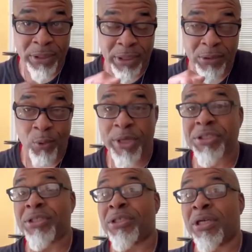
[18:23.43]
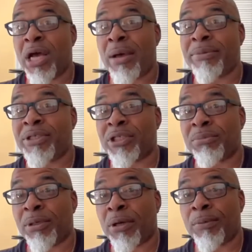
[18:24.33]
your questions in the comment
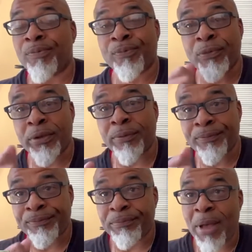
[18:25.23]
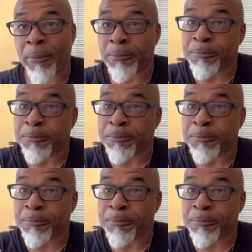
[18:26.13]
section below. No.